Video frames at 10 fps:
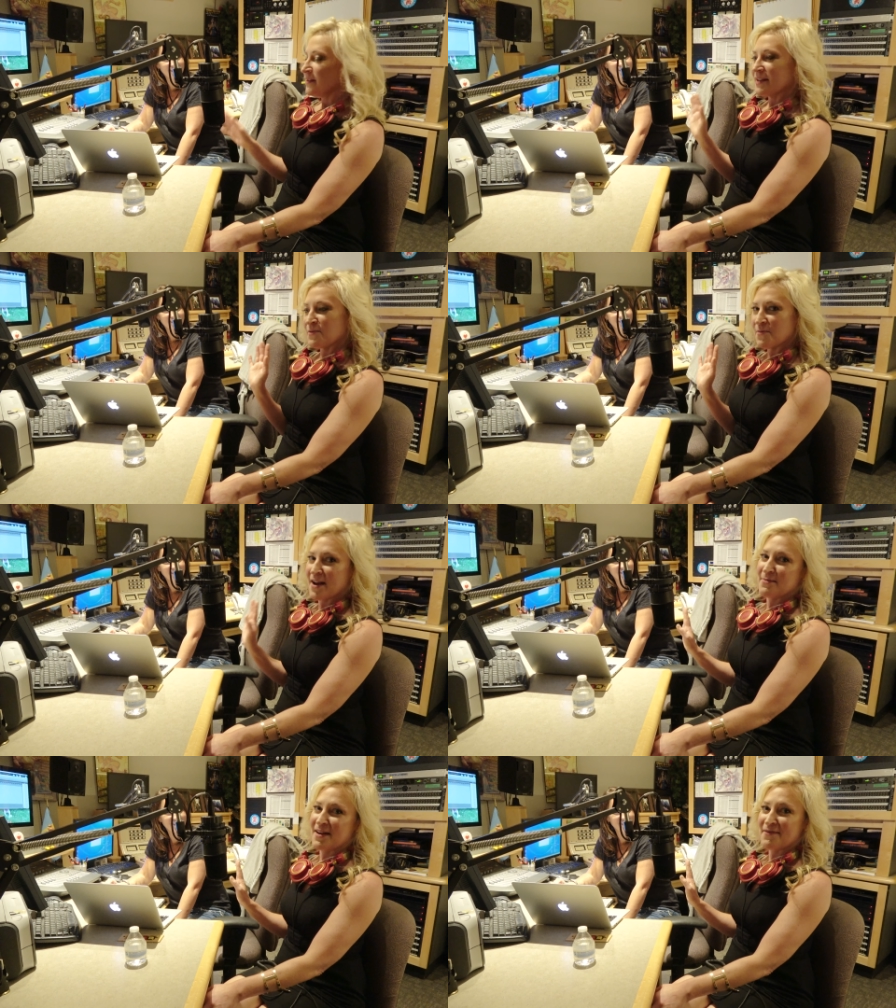I was like, well,
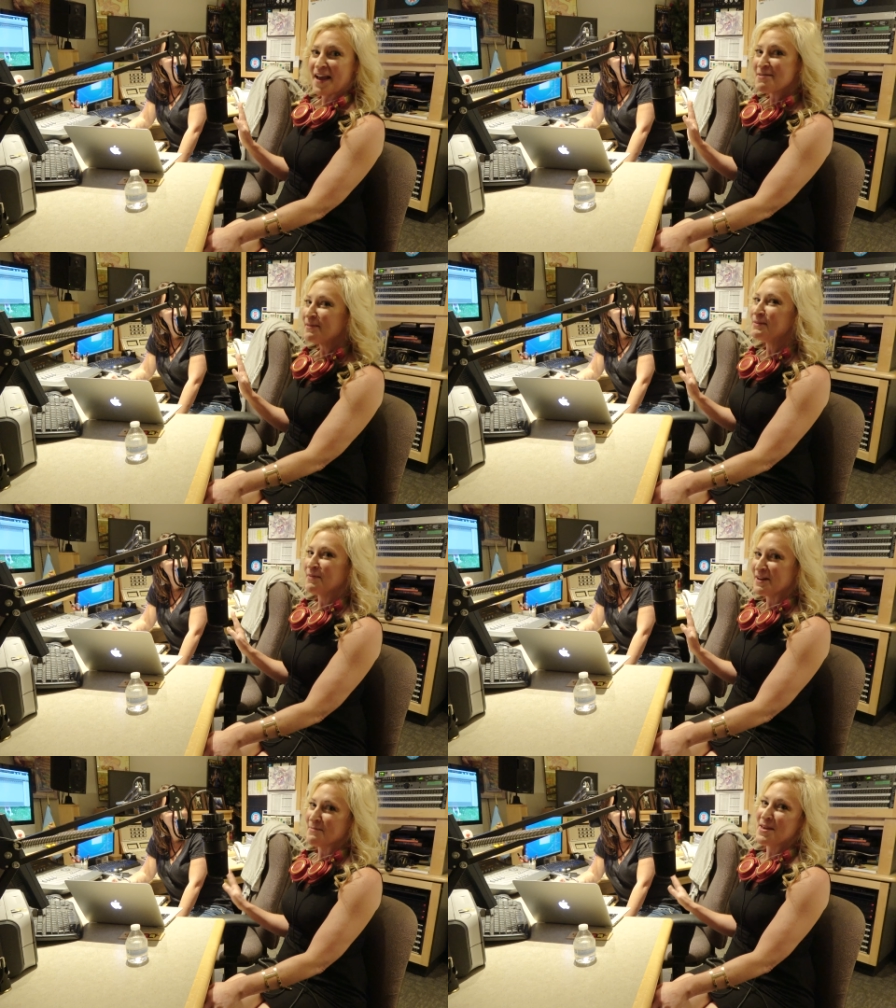wait a minute. If anyone's
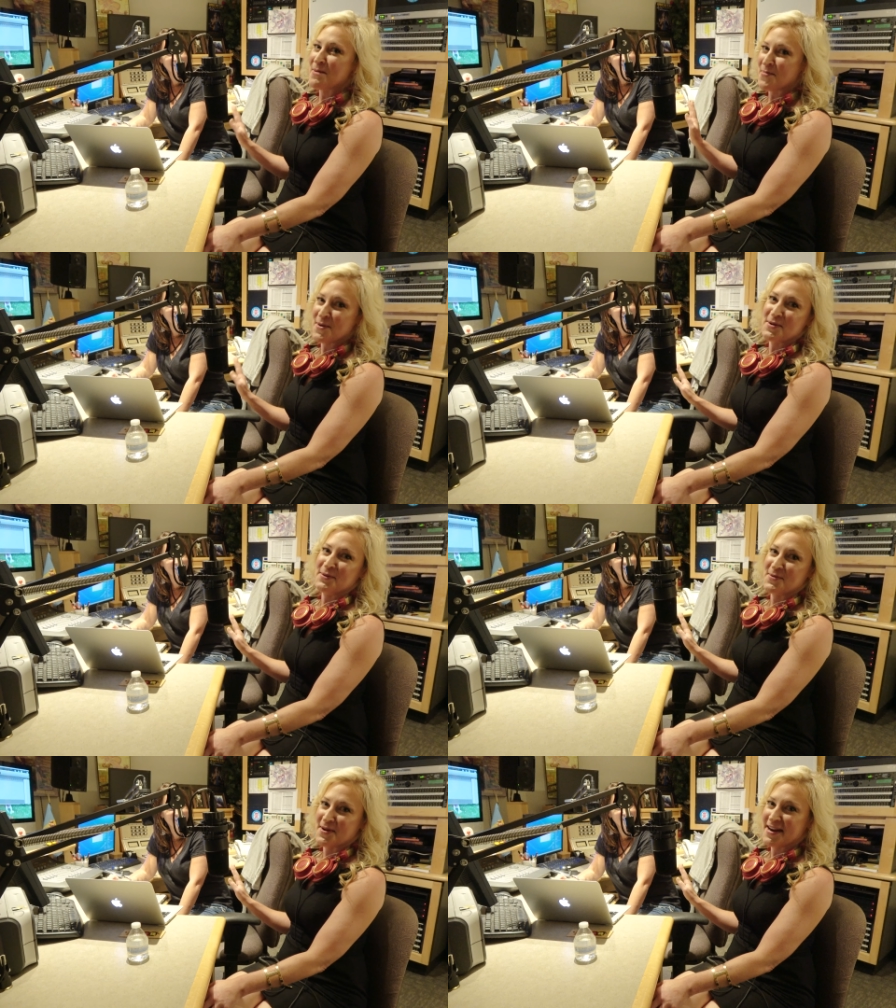putting me in
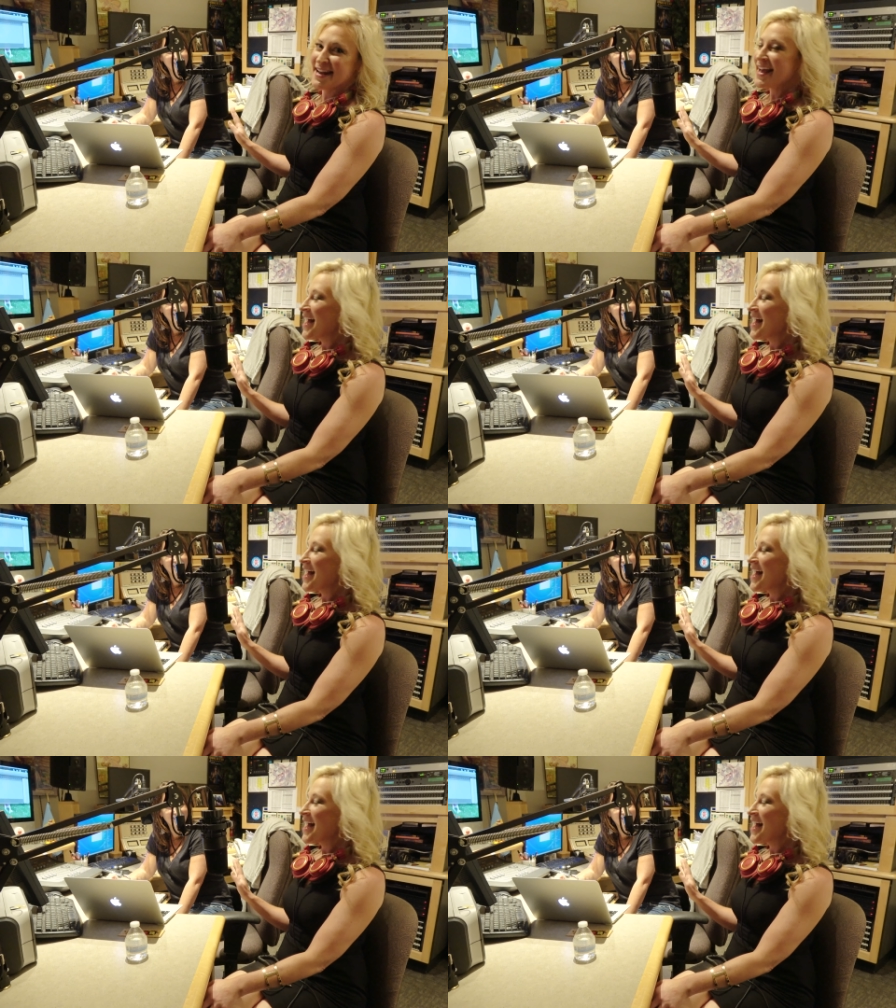purgatory,